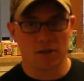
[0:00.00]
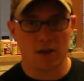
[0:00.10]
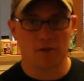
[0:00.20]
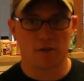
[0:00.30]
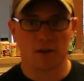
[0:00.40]

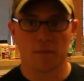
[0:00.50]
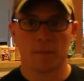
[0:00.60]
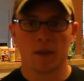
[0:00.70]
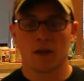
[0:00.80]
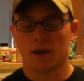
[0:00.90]
nothing.
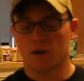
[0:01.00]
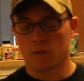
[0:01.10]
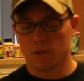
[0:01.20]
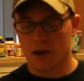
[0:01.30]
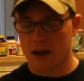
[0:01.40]
I don't
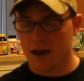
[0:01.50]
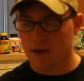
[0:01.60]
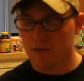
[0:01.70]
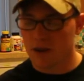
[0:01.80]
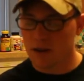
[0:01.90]
really
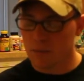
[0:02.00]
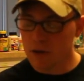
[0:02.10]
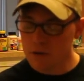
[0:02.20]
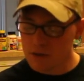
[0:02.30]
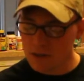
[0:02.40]
have a
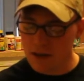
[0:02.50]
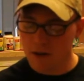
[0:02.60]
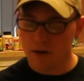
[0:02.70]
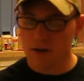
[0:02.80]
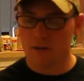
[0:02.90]
meal
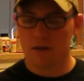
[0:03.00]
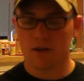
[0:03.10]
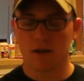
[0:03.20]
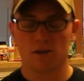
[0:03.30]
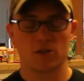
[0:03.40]
set or
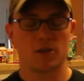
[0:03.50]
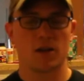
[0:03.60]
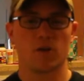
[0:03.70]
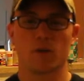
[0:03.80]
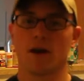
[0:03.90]
anything, I just
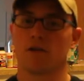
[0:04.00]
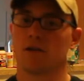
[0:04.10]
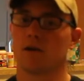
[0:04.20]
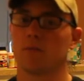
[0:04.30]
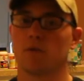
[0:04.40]
kind of rounded
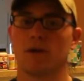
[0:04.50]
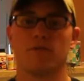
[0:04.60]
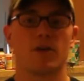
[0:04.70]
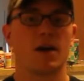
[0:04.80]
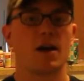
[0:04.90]
up
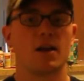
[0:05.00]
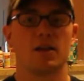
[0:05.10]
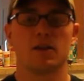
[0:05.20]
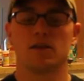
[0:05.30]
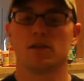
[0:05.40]
whatever I had
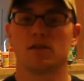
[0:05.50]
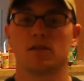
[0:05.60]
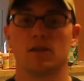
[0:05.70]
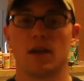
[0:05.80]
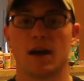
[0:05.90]
in
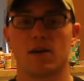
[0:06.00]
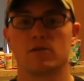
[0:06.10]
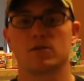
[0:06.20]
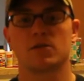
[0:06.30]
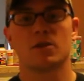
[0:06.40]
the
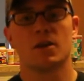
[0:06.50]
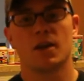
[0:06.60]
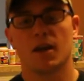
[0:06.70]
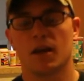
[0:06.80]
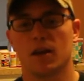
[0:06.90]
house,
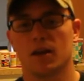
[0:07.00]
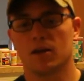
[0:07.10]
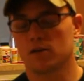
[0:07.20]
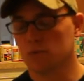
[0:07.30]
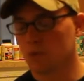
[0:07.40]

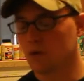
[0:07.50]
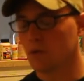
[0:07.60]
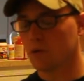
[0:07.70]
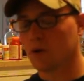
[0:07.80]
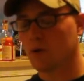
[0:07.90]
and we
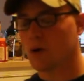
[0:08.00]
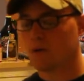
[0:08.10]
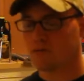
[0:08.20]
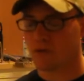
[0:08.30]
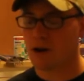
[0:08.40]
will go
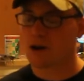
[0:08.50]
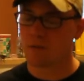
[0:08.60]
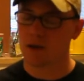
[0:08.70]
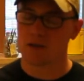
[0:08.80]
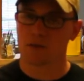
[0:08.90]
over how to
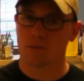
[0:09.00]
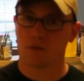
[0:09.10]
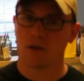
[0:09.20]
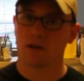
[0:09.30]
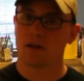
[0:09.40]
make
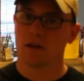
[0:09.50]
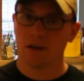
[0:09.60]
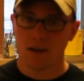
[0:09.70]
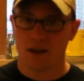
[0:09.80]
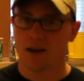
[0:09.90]
something
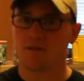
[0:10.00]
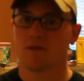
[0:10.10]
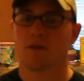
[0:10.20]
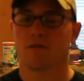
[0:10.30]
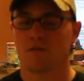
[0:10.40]
out of
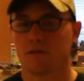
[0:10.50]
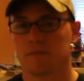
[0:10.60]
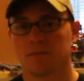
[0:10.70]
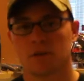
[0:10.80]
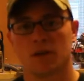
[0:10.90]
nothing.
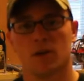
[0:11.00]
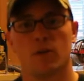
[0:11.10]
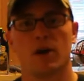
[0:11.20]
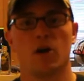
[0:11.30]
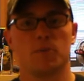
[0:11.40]

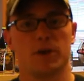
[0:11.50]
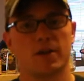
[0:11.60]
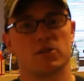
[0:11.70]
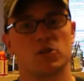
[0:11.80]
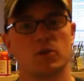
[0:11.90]
Anyway, I hope you
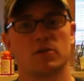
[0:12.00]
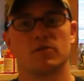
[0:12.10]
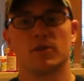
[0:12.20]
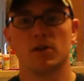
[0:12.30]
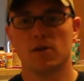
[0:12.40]
guys enjoy this
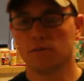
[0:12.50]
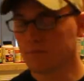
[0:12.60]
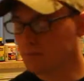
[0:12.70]
video,